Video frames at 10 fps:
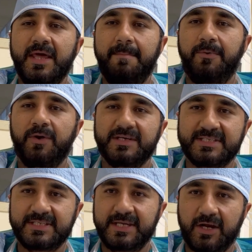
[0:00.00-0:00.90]
they put a
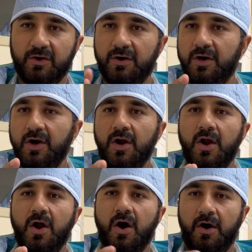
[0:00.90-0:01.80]
sticker
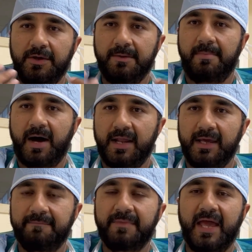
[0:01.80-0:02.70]
on your body.